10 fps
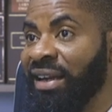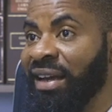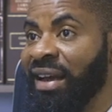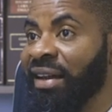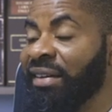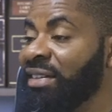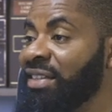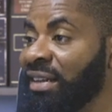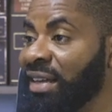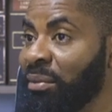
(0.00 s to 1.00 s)
in
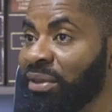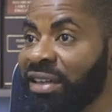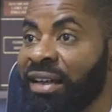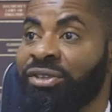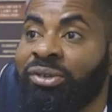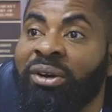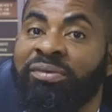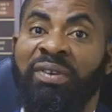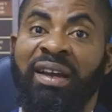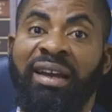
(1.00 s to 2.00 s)
recent time is the issue
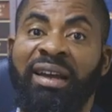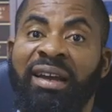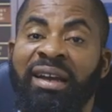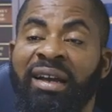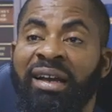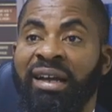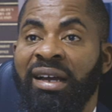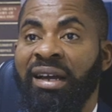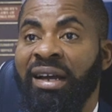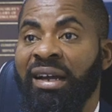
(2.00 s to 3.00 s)
of
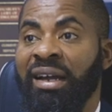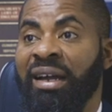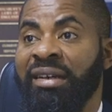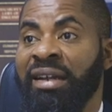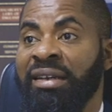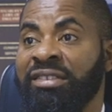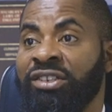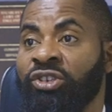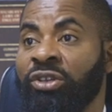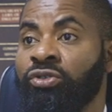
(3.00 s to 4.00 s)
the
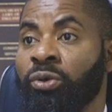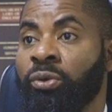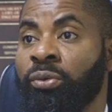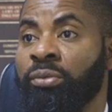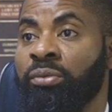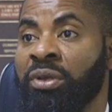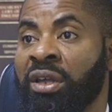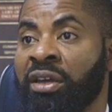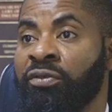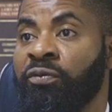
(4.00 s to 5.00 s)
decision to
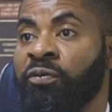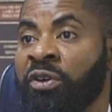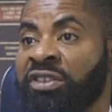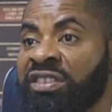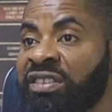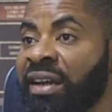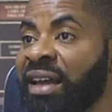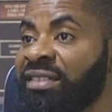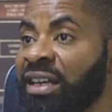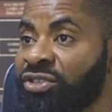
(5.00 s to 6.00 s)
give free
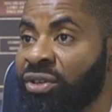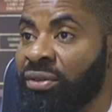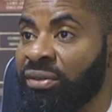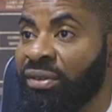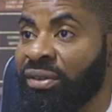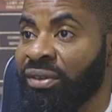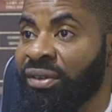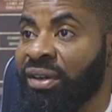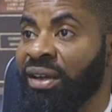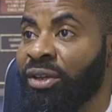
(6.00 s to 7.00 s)
cesarean section,
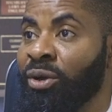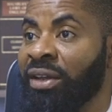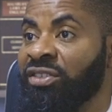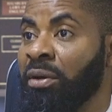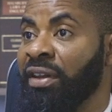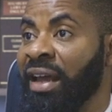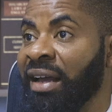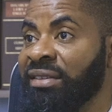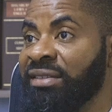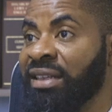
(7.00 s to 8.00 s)
and some of the
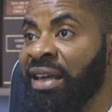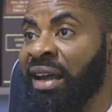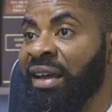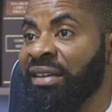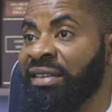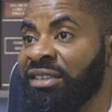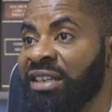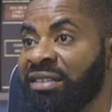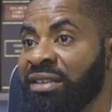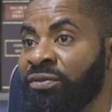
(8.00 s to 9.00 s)
health care
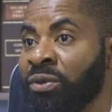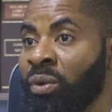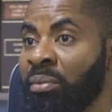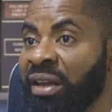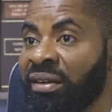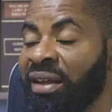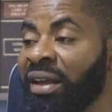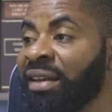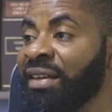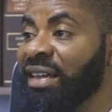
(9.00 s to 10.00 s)
initiatives to women.
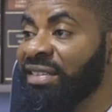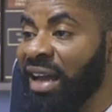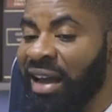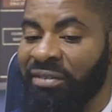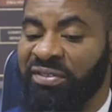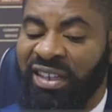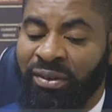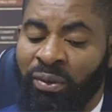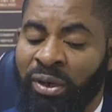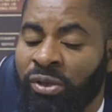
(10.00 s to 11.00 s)
Yes, I have
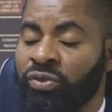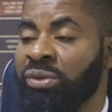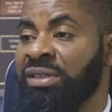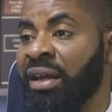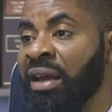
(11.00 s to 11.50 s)
seen one or two